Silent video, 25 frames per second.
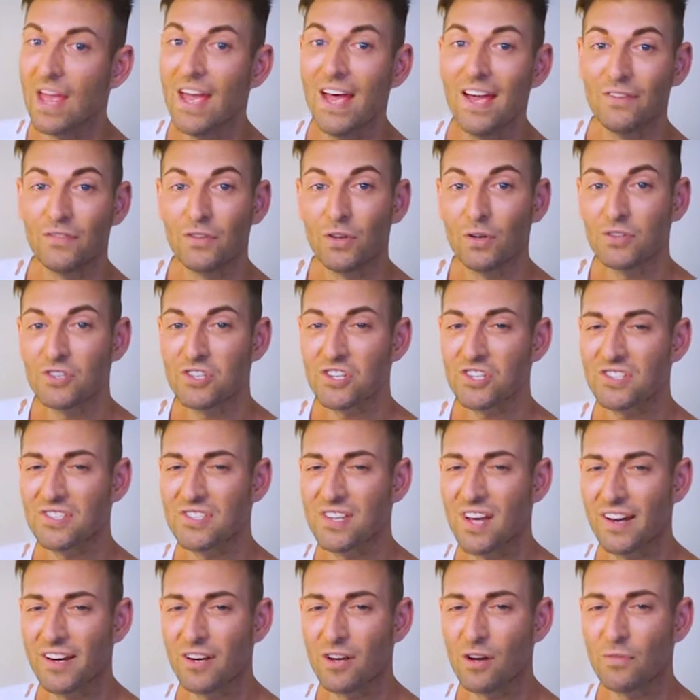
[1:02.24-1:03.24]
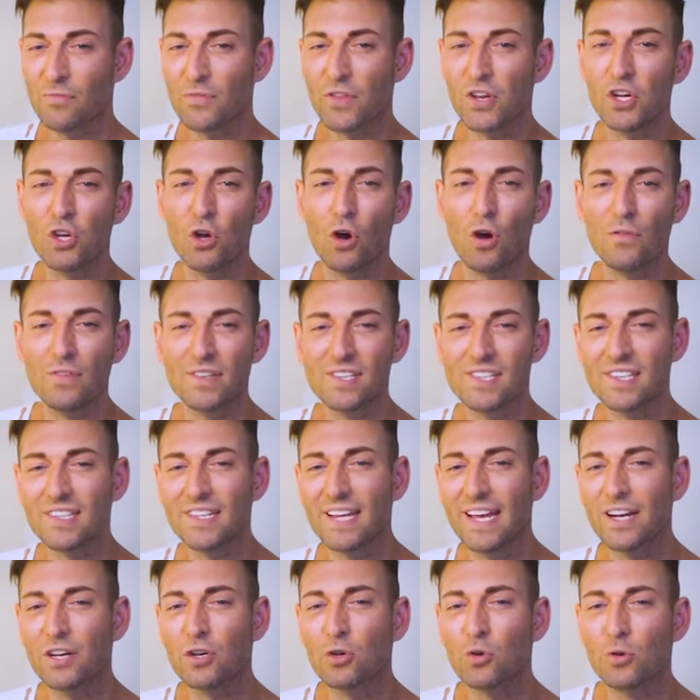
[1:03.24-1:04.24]
If you're just starting off, then you obviously
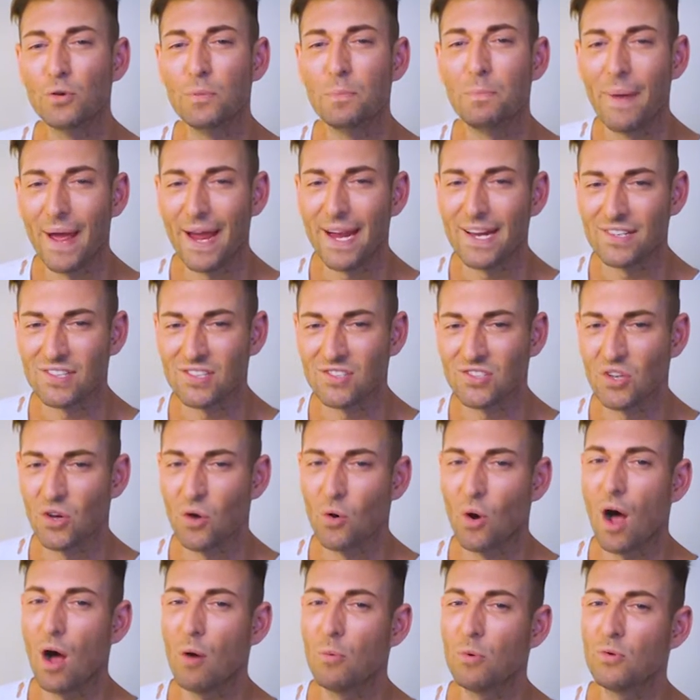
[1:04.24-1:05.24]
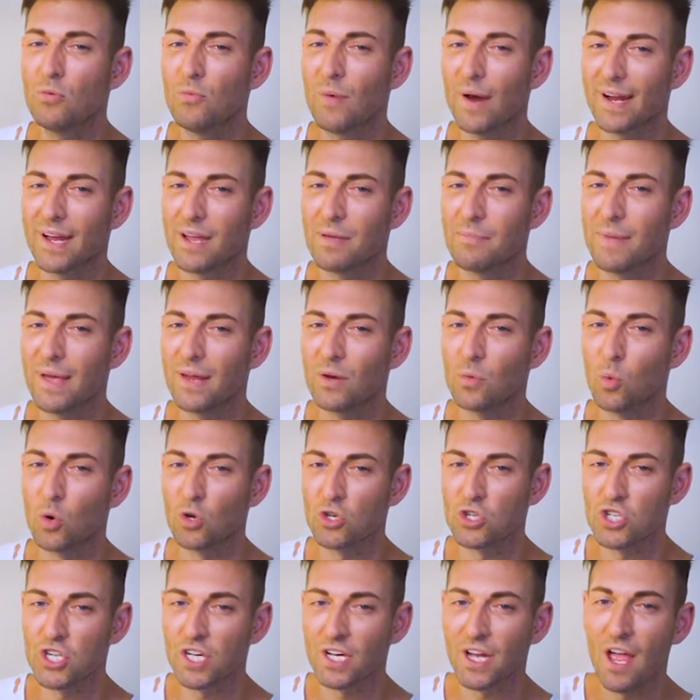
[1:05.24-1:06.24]
need a good base. So I would recommend
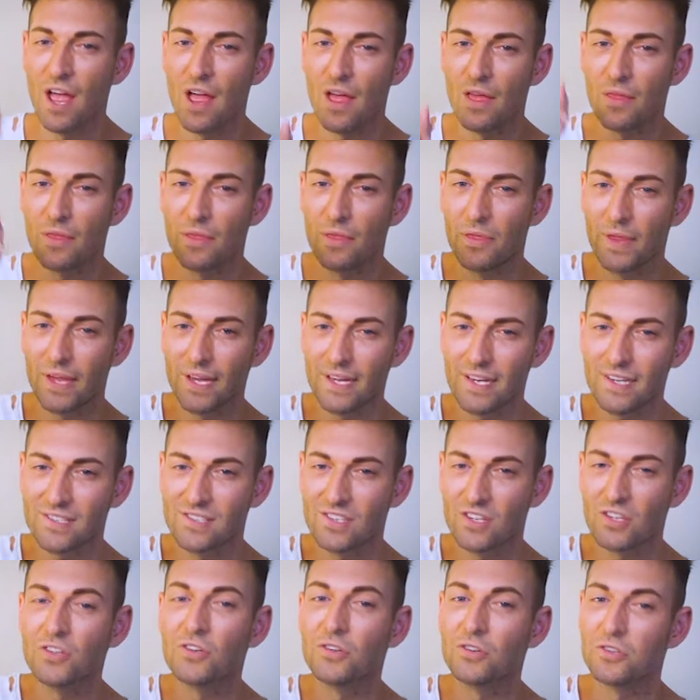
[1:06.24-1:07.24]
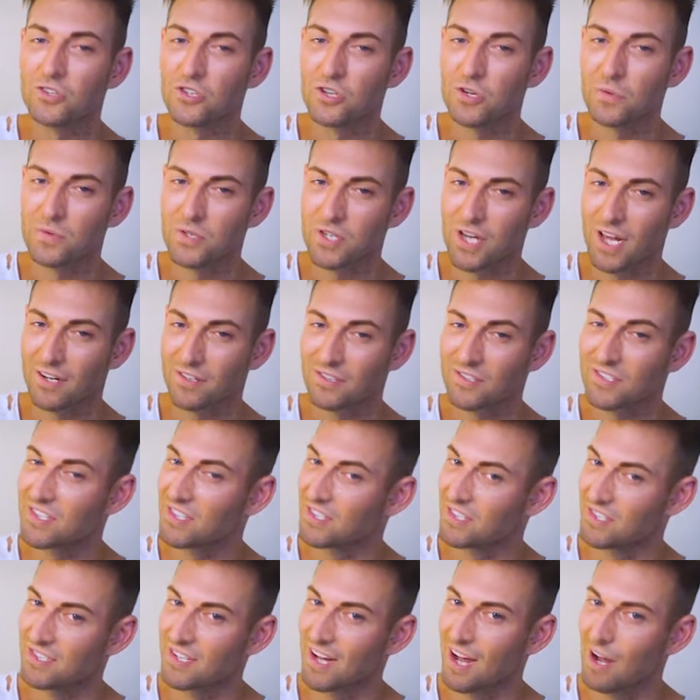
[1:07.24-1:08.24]
watching these YouTube channels to
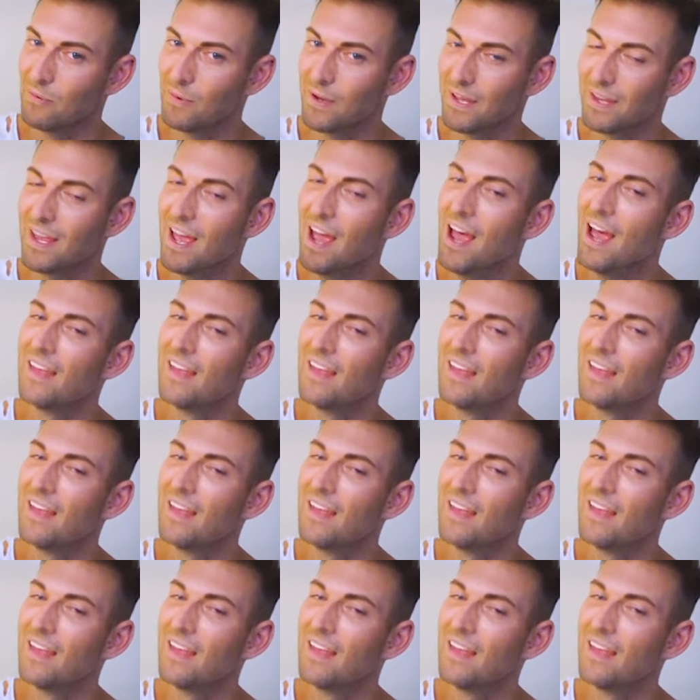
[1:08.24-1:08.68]
start with.